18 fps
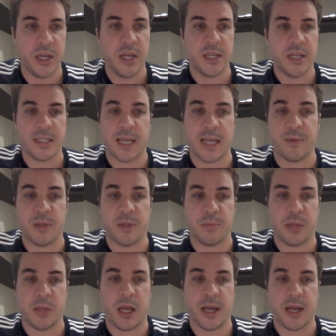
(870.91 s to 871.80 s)
Same with the
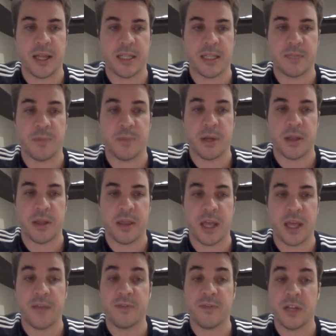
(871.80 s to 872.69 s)
plugins, but
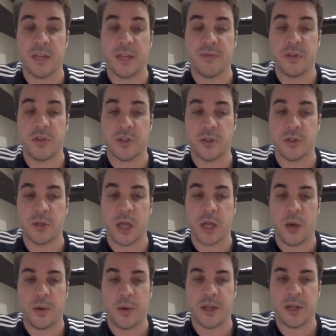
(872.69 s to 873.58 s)
thankfully if you do go into the